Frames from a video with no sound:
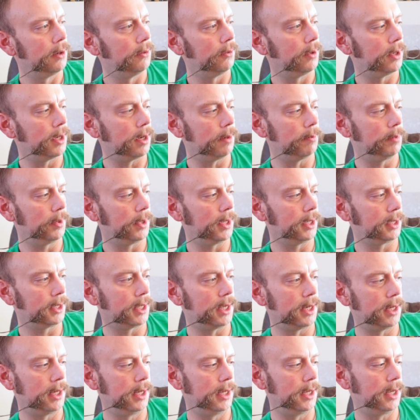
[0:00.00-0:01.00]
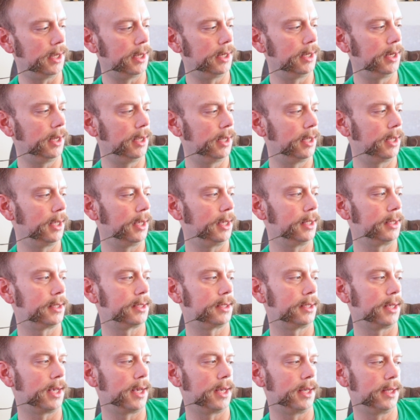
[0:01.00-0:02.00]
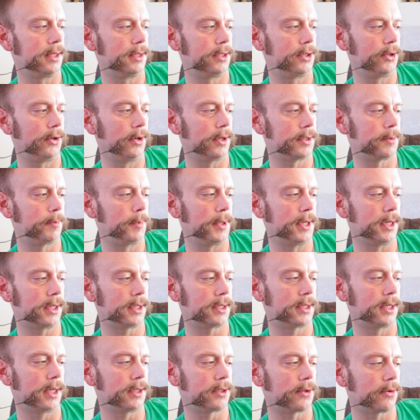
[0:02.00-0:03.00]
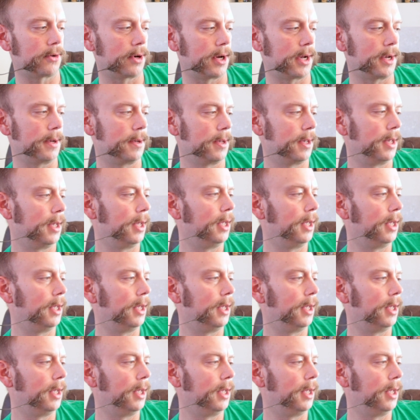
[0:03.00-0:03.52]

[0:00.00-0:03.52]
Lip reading: when I plug that in, it says USB accessory.